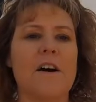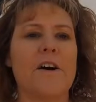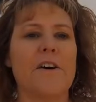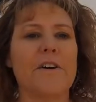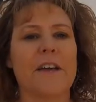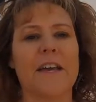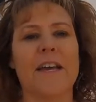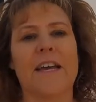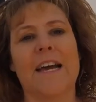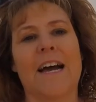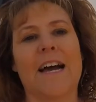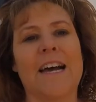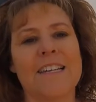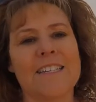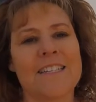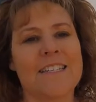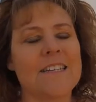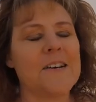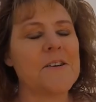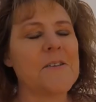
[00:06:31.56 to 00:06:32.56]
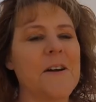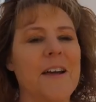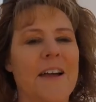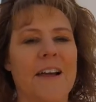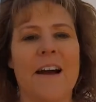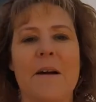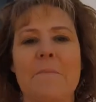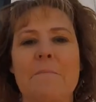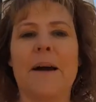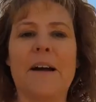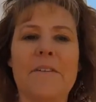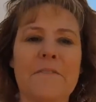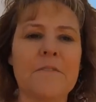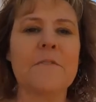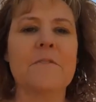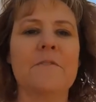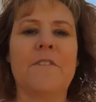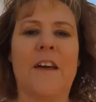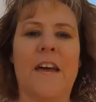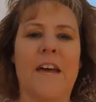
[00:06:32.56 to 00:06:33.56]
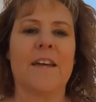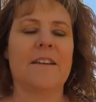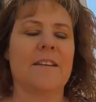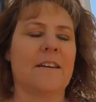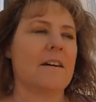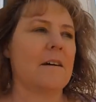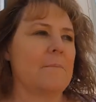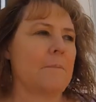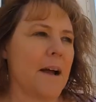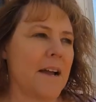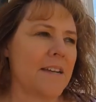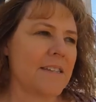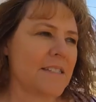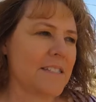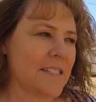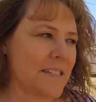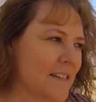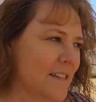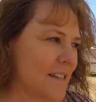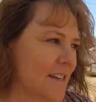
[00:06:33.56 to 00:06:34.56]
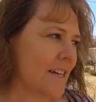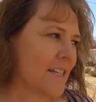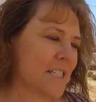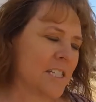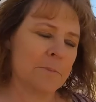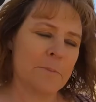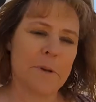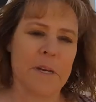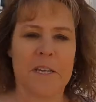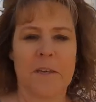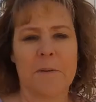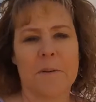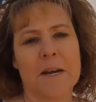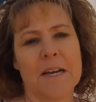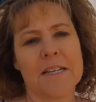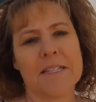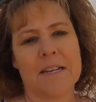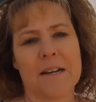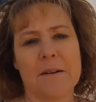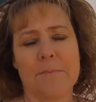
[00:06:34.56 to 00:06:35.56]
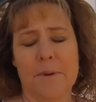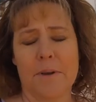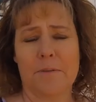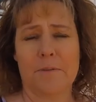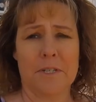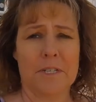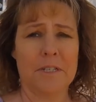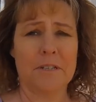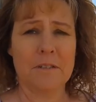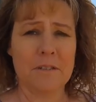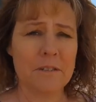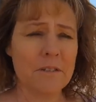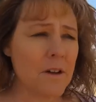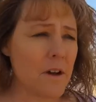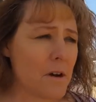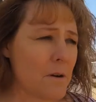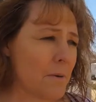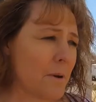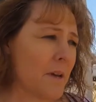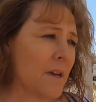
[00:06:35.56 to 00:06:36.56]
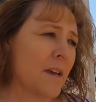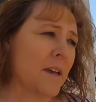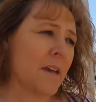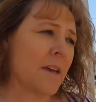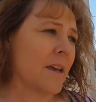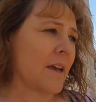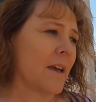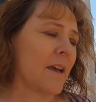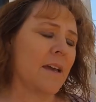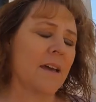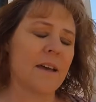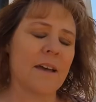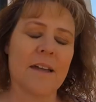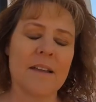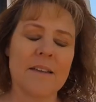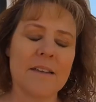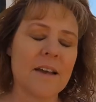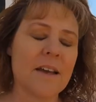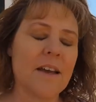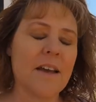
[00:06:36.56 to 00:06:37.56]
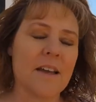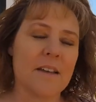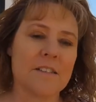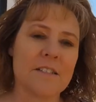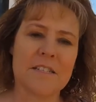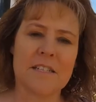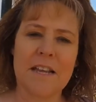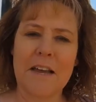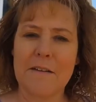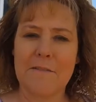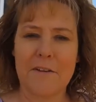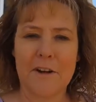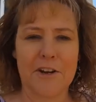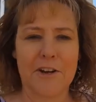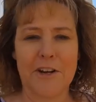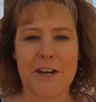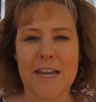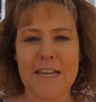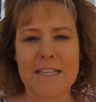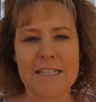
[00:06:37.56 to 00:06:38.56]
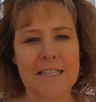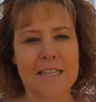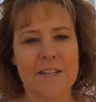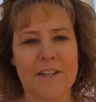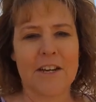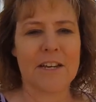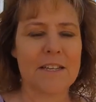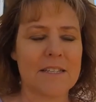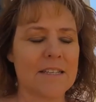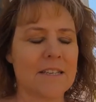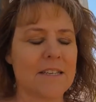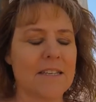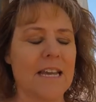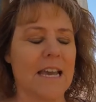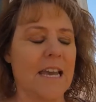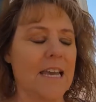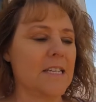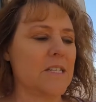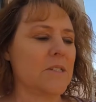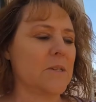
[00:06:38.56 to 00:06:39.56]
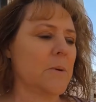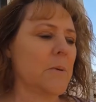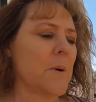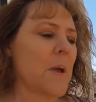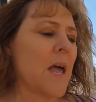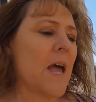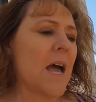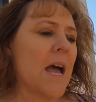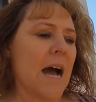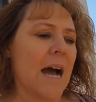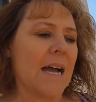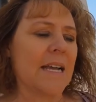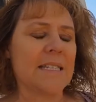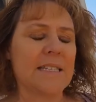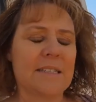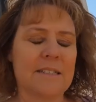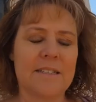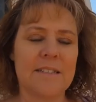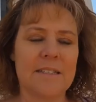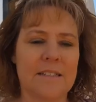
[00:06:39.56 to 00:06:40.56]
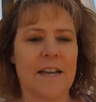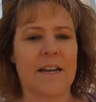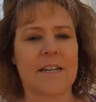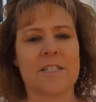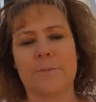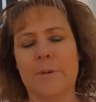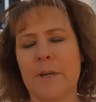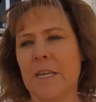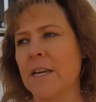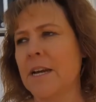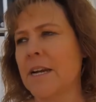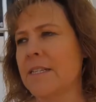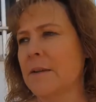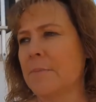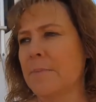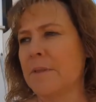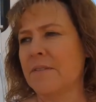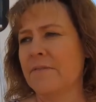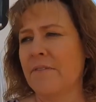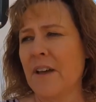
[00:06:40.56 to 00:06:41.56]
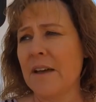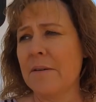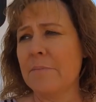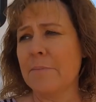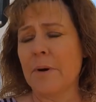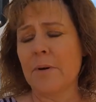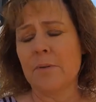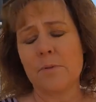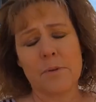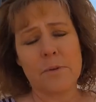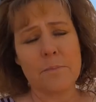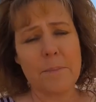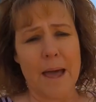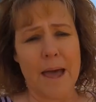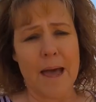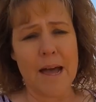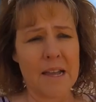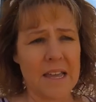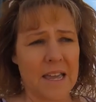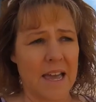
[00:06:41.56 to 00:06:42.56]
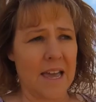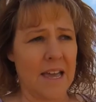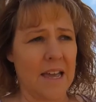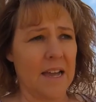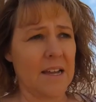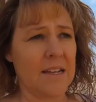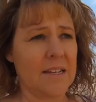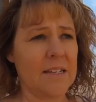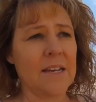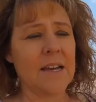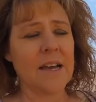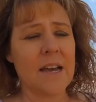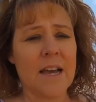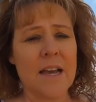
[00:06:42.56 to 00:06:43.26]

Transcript: Okay, guys. So hey, I'm back from the vet. Um, I didn't actually pick you guys up. It was snowing, and it's just kind of a crazy, crazy day. So I didn't actually pick you guys up at the vet, but we're back and.